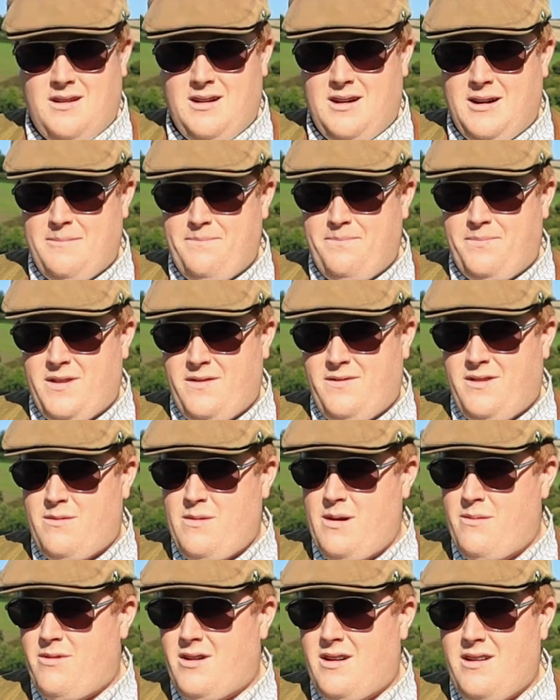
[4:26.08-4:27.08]
Um, if I
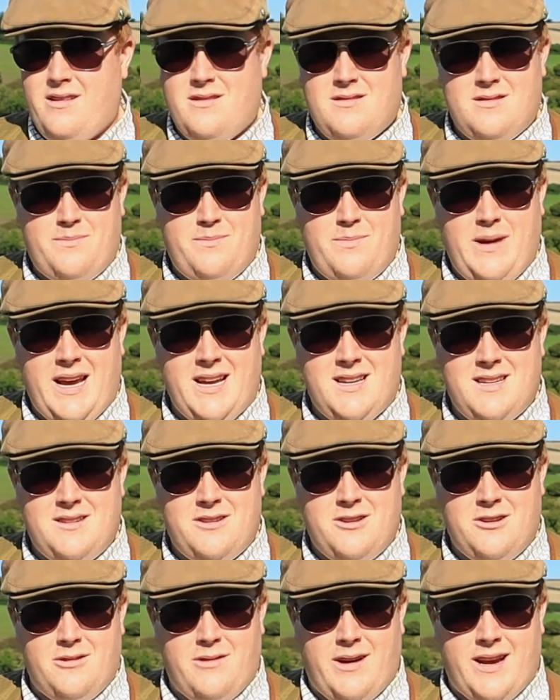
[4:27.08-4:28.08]
remember rightly, it was
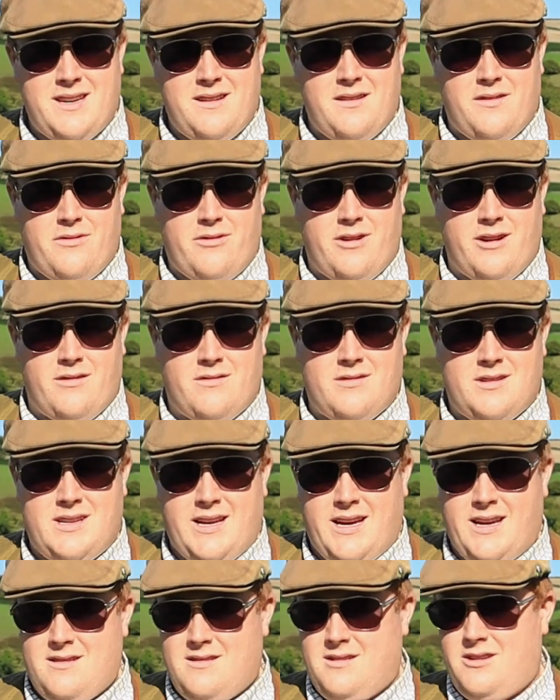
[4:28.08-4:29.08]
eighty-two, eighty-three on the
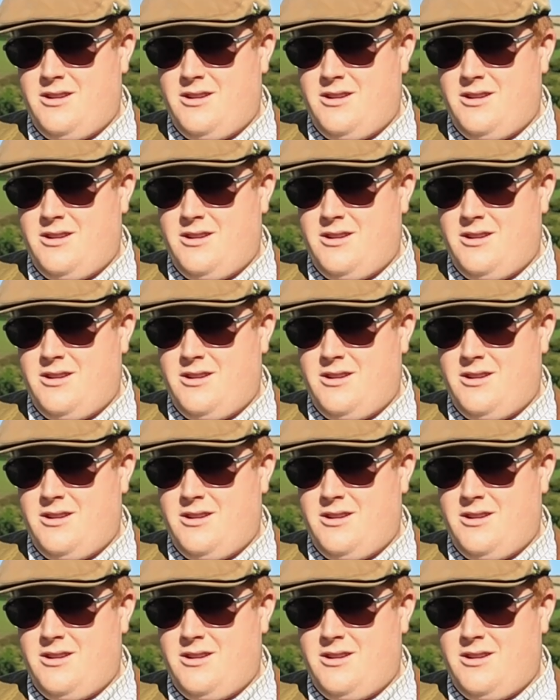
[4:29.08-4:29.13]
day as